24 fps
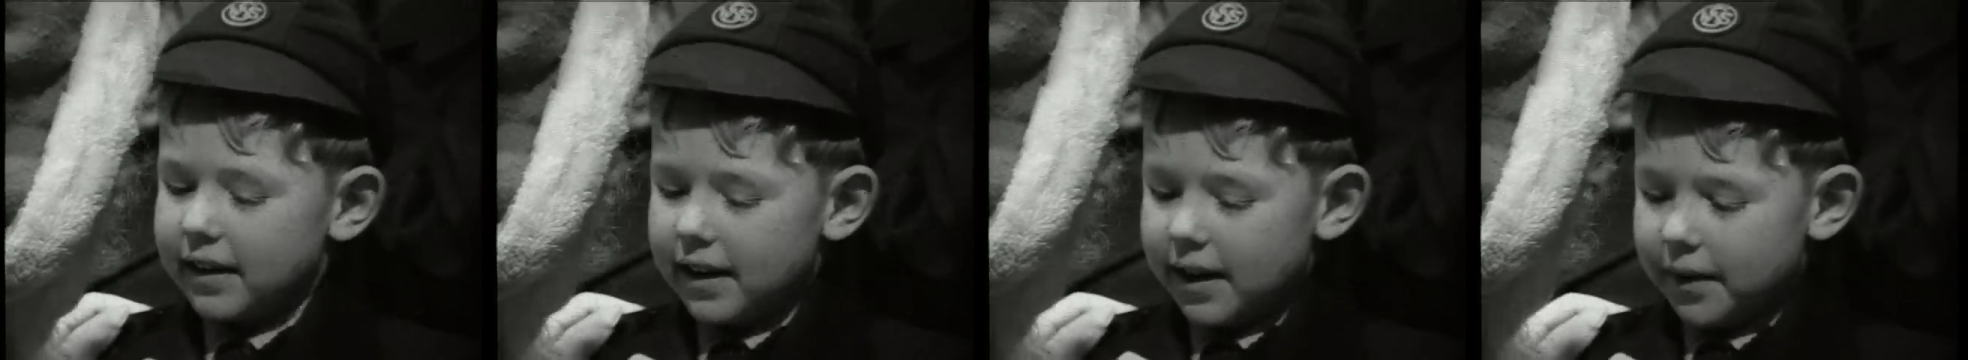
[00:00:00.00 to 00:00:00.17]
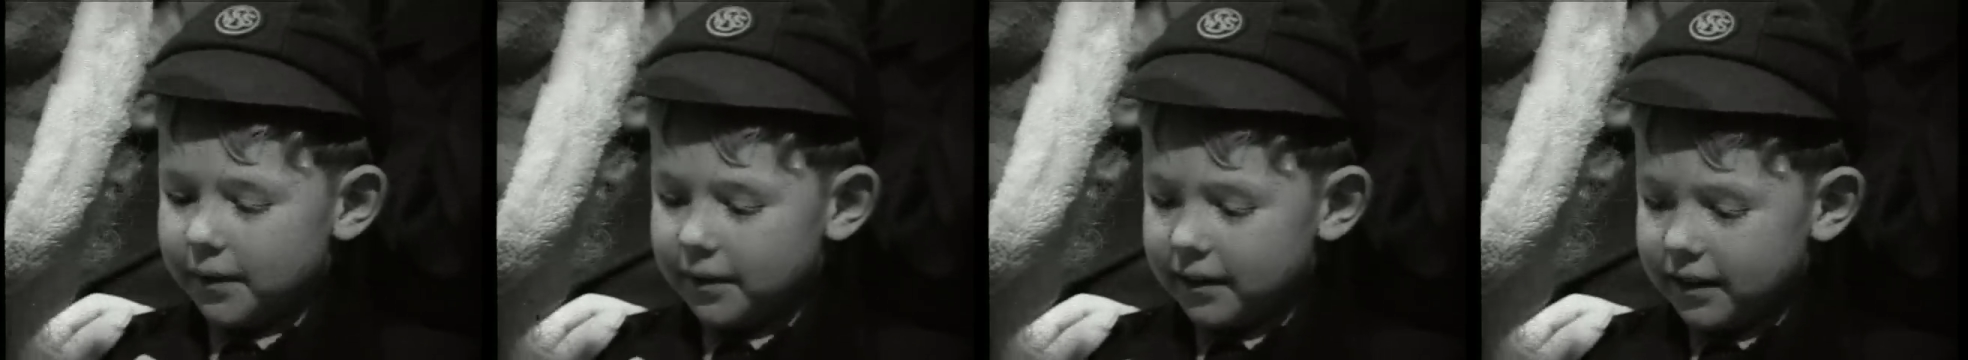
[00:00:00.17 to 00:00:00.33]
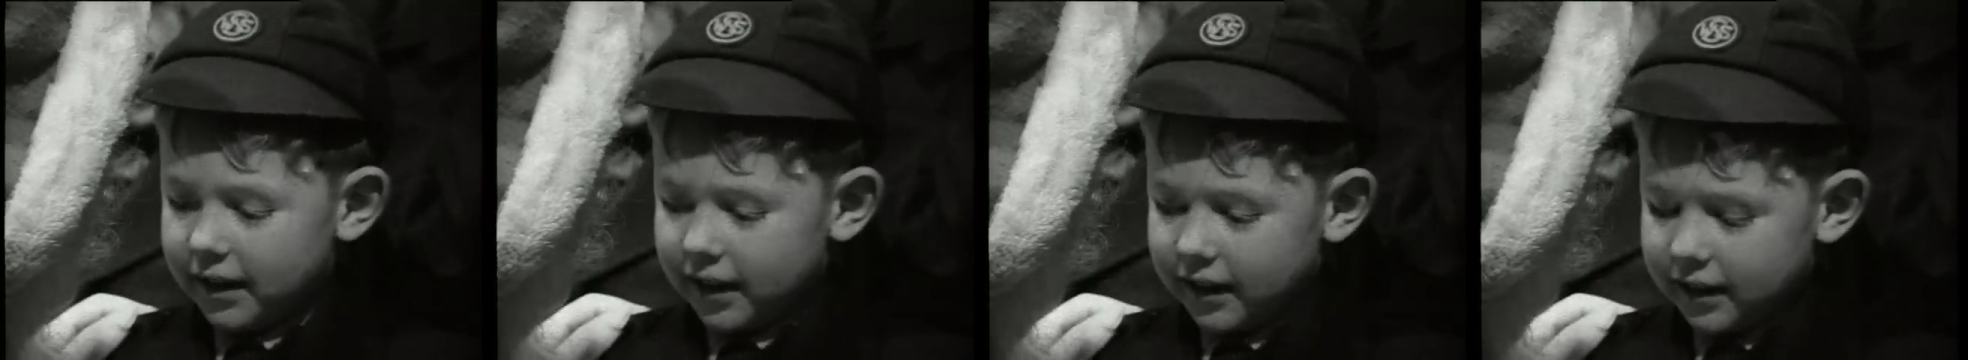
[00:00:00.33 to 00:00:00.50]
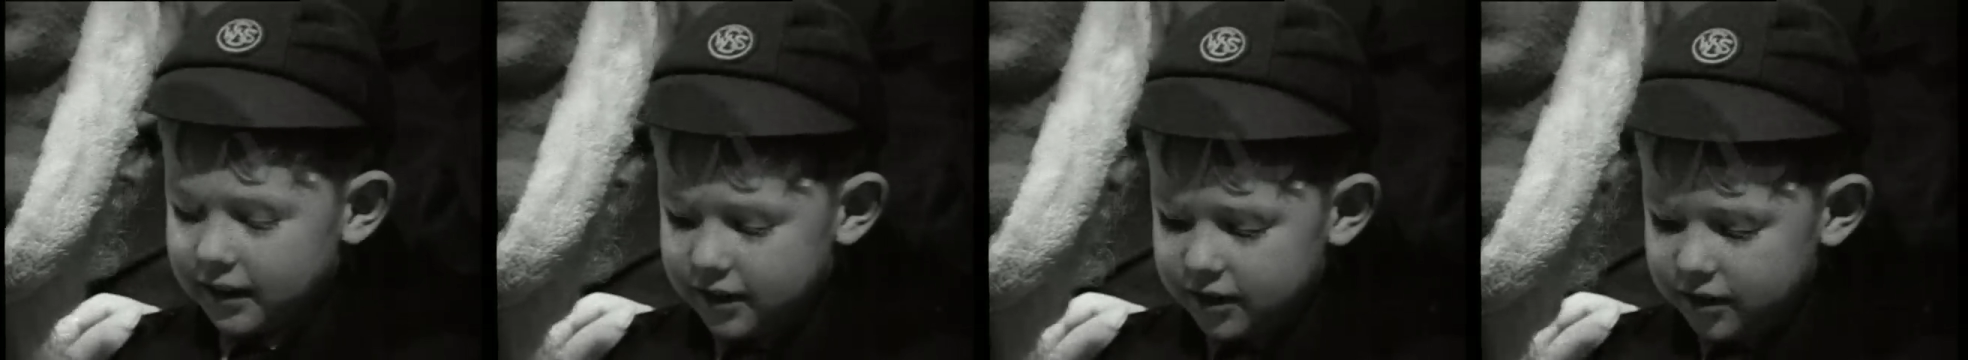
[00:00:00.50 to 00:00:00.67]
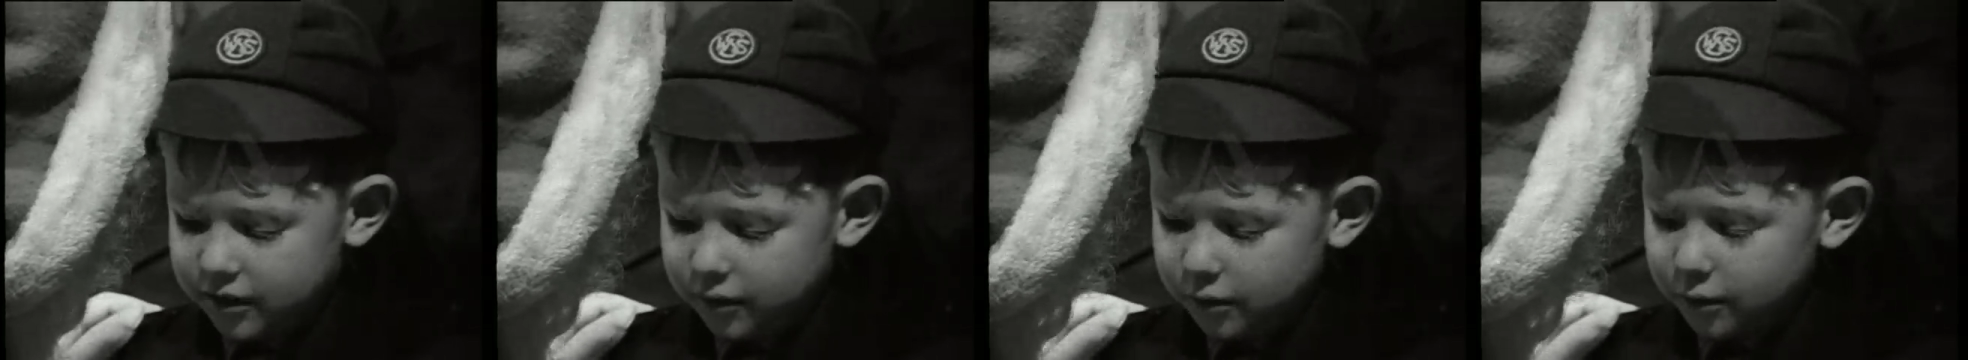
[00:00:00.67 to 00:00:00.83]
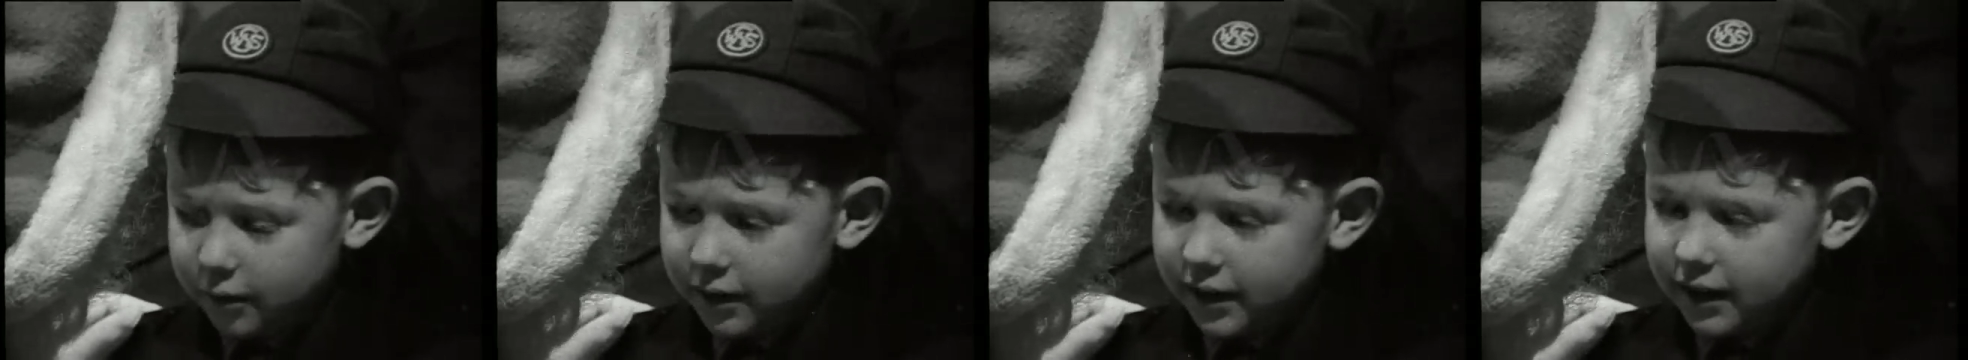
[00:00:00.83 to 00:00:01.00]
I would like a
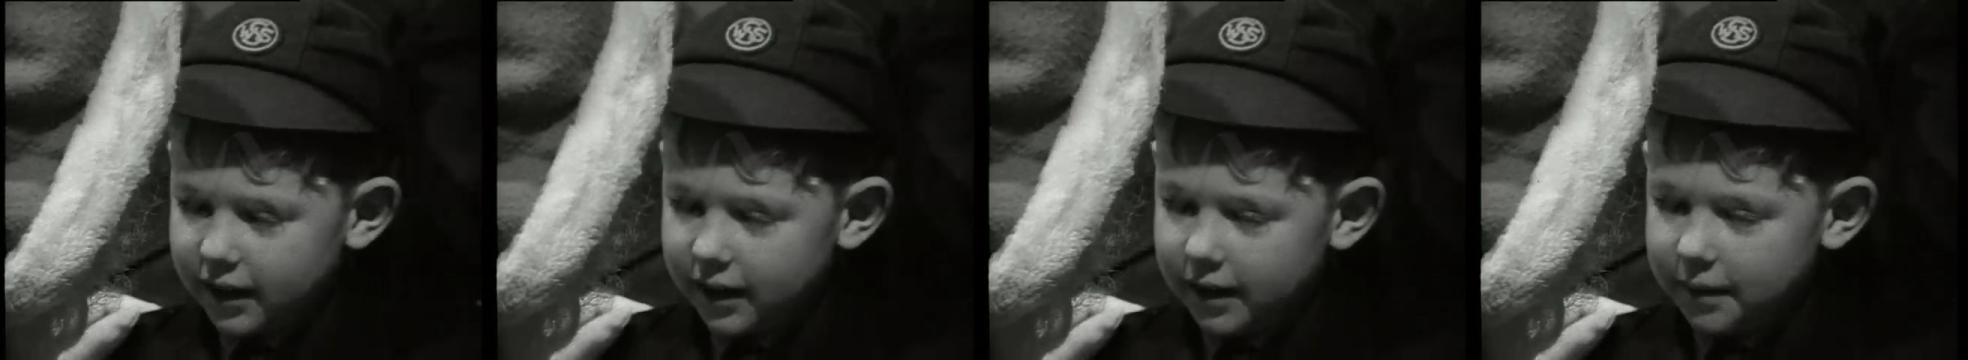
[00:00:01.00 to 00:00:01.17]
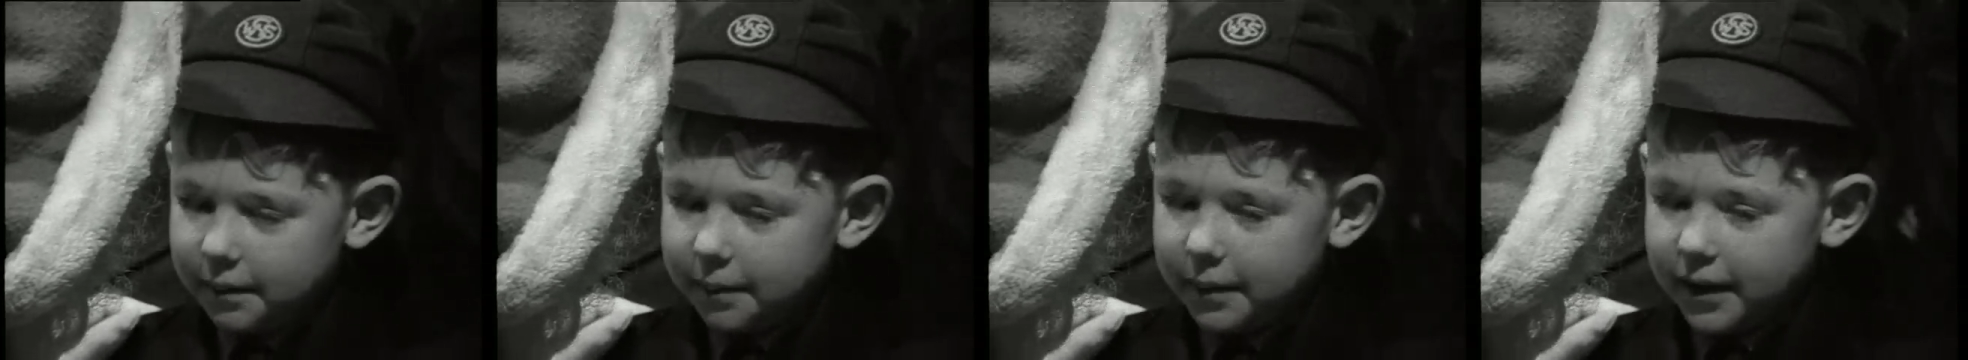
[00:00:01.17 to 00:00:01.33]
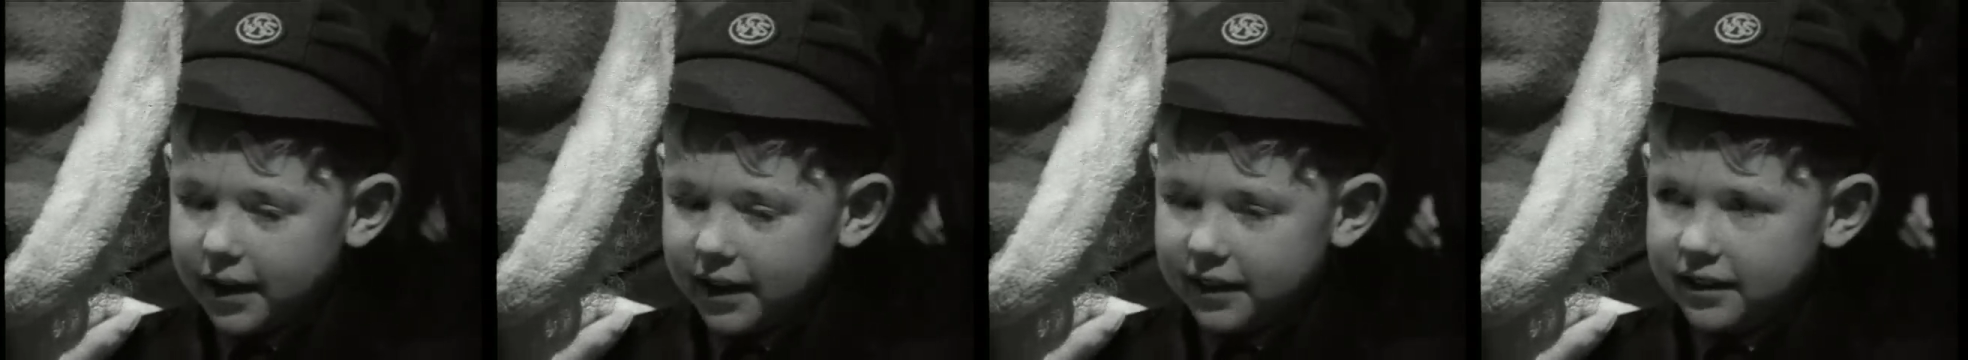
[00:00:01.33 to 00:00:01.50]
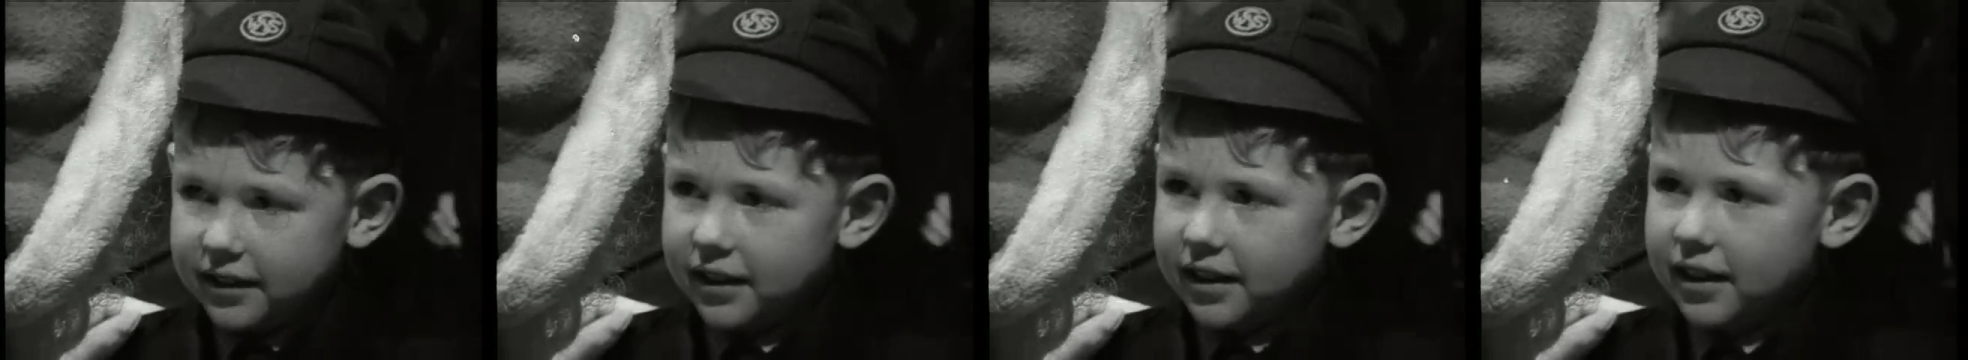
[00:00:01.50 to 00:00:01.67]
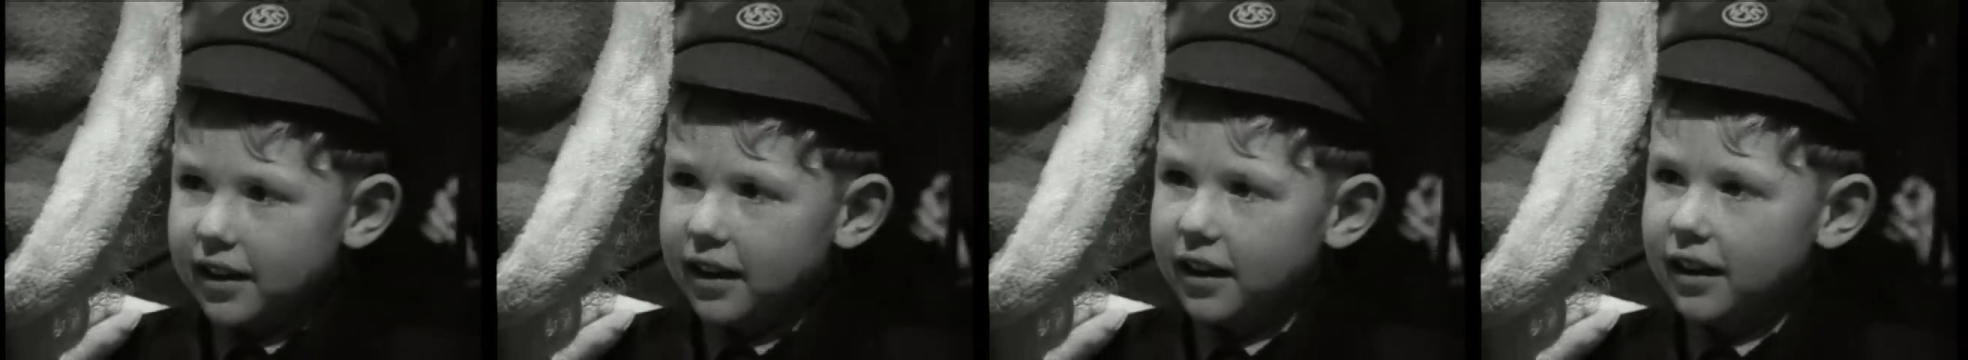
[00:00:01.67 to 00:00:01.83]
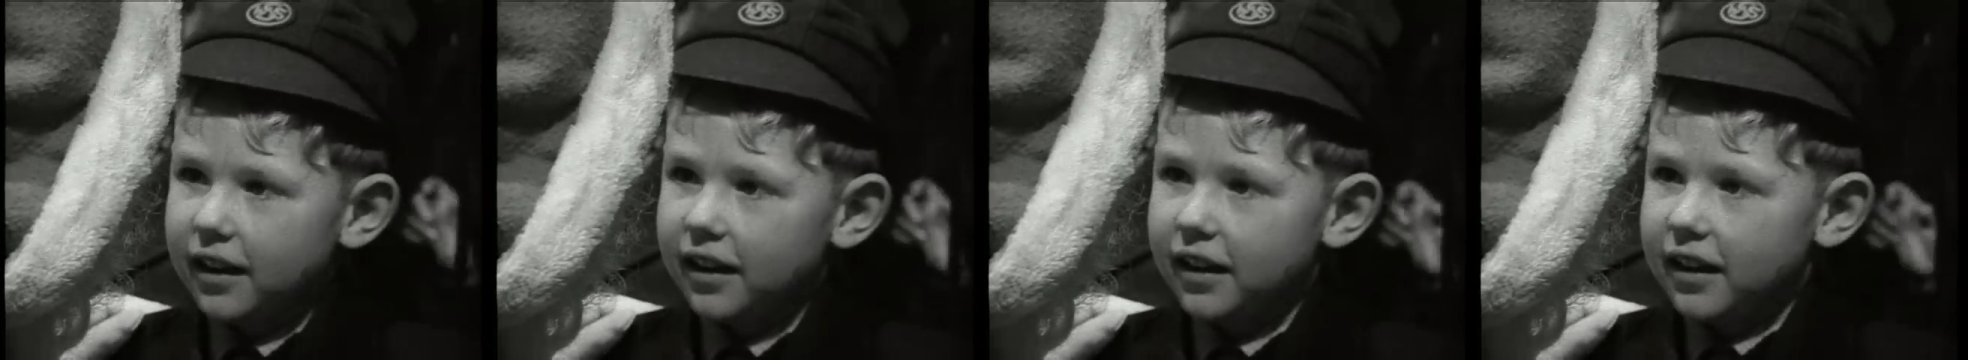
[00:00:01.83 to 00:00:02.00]
two-wheeler
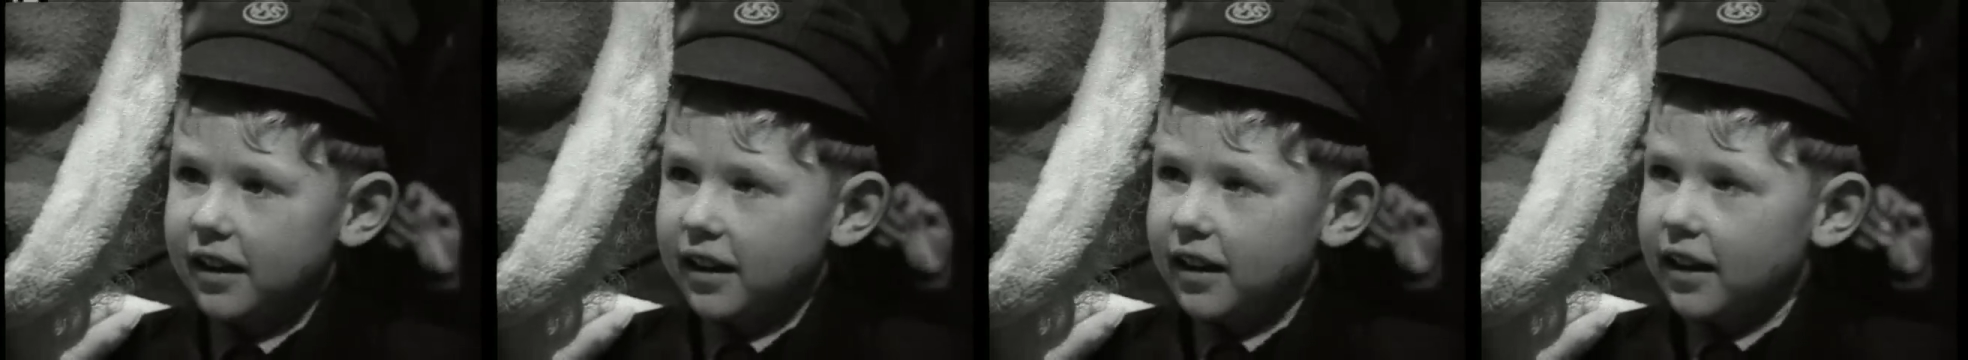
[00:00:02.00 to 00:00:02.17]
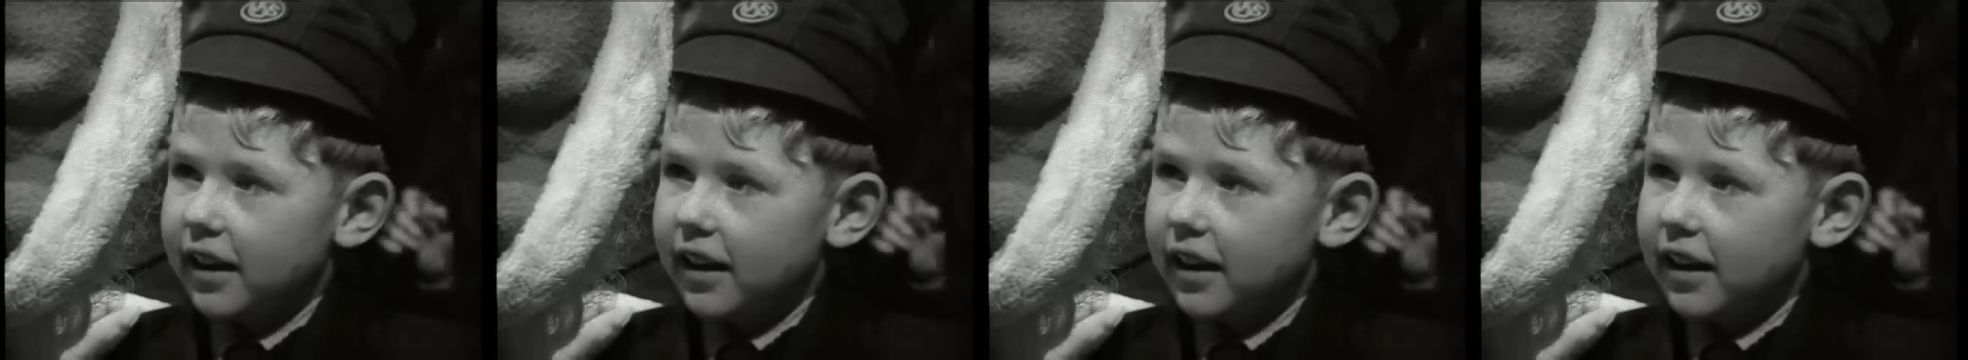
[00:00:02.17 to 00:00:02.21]
bicycle